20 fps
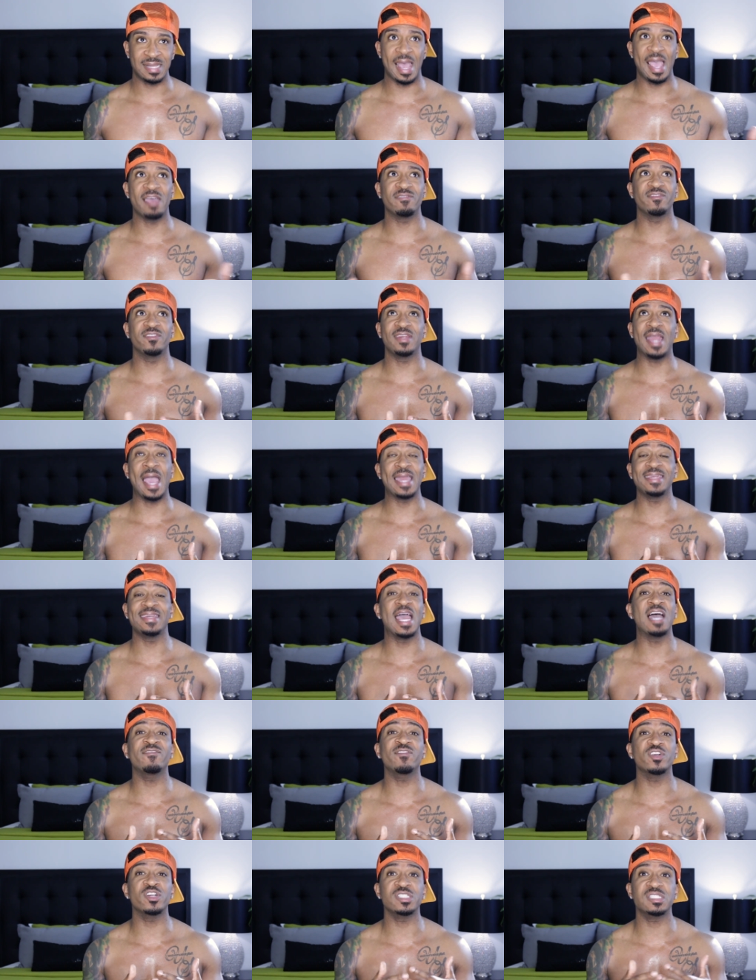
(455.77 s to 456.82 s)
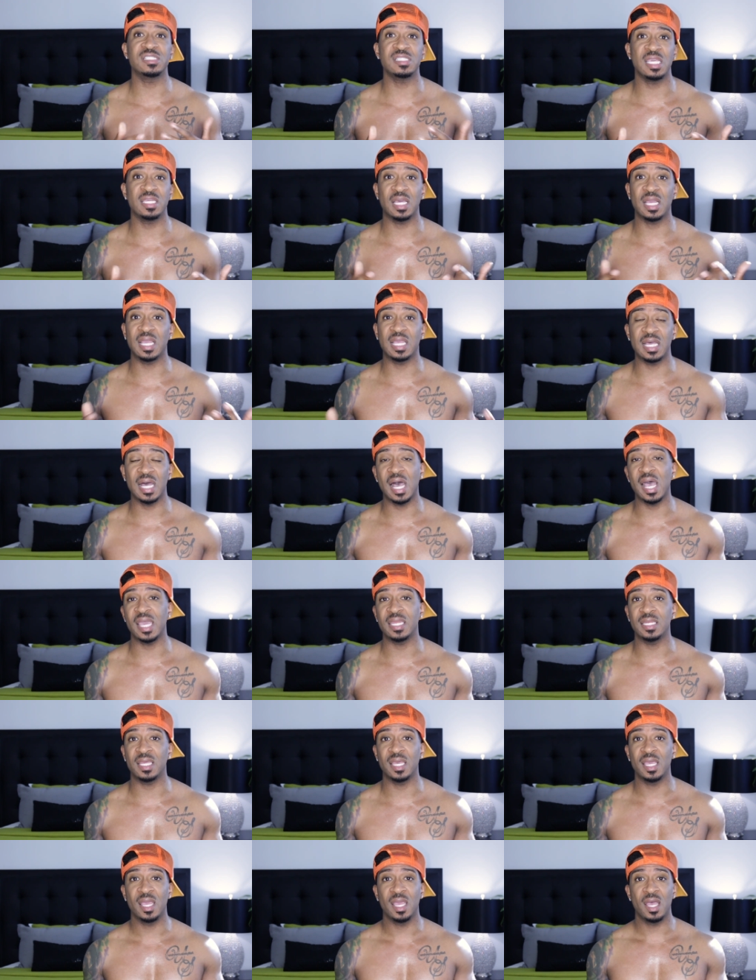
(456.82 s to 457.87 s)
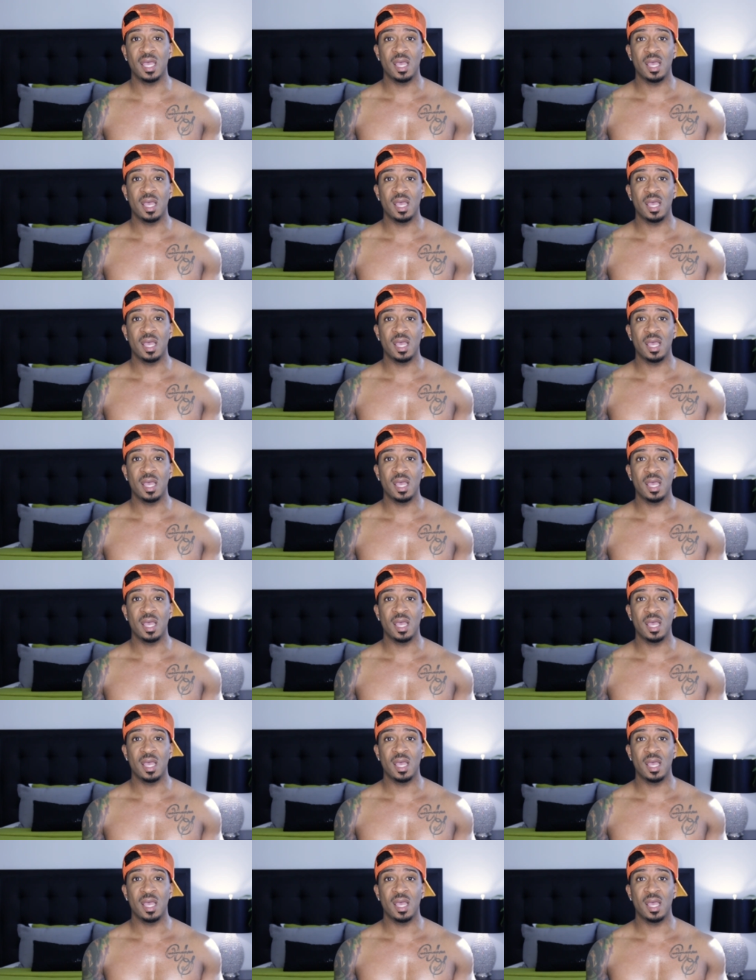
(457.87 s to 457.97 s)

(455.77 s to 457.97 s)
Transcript: I have I never seen a gun